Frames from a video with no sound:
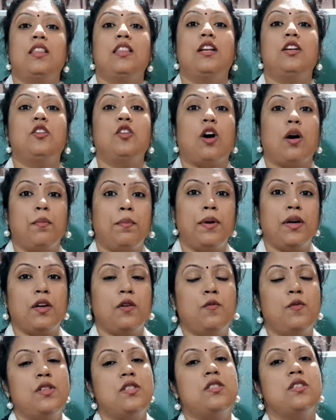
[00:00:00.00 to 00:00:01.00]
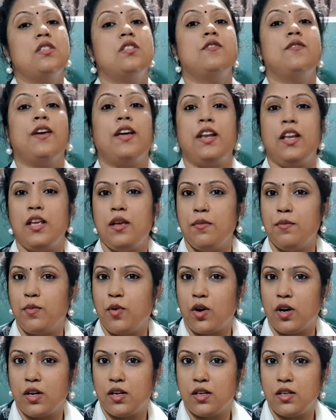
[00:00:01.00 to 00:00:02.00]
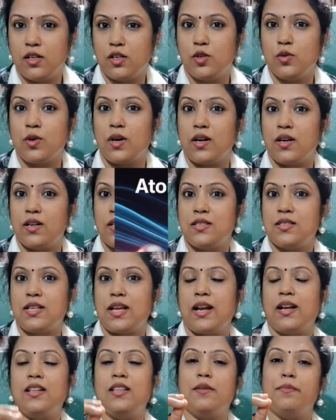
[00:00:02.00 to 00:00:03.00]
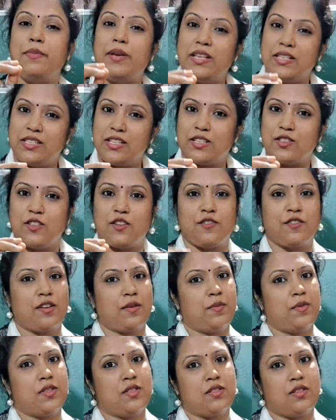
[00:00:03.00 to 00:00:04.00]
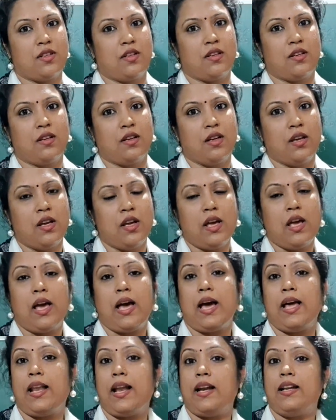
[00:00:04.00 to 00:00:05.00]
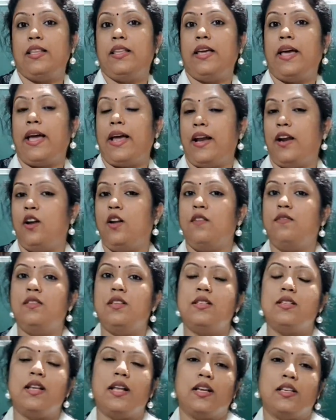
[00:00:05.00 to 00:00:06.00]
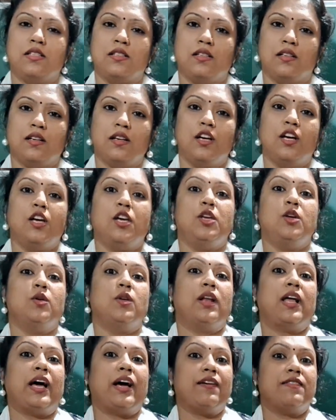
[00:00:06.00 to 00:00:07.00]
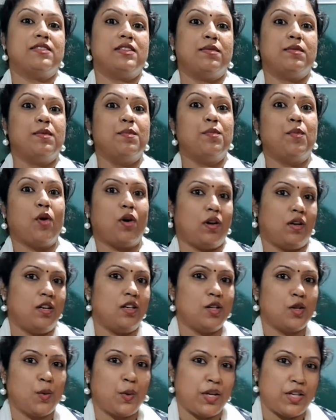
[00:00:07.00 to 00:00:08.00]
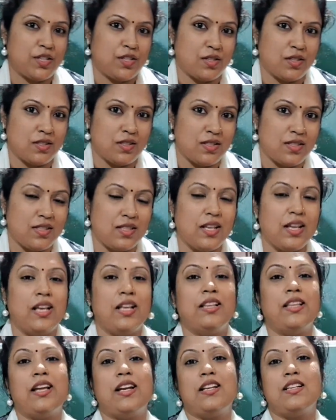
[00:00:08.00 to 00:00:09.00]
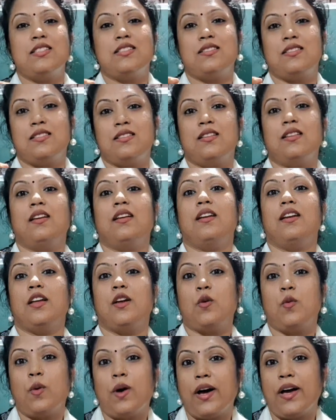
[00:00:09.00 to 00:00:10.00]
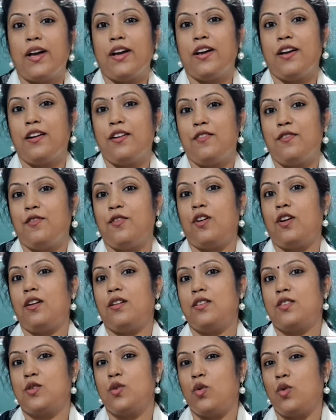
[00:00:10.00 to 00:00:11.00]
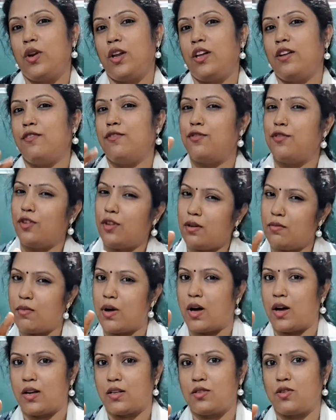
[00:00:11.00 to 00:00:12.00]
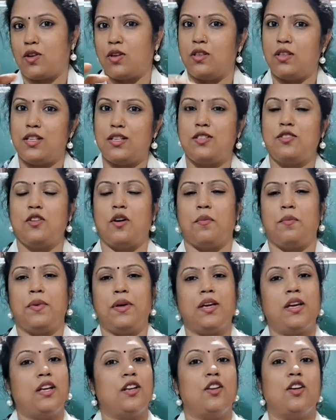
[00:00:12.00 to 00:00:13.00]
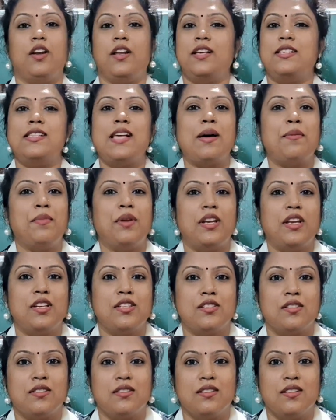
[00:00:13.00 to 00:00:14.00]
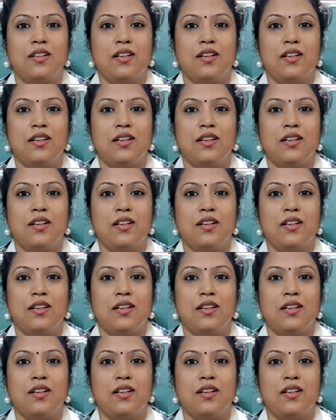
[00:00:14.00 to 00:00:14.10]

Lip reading: the topic which is very important to understand the basics of chemistry. And at the end of this lecture, you will have some important questions that is required for scoring full marks on this topic in your examination.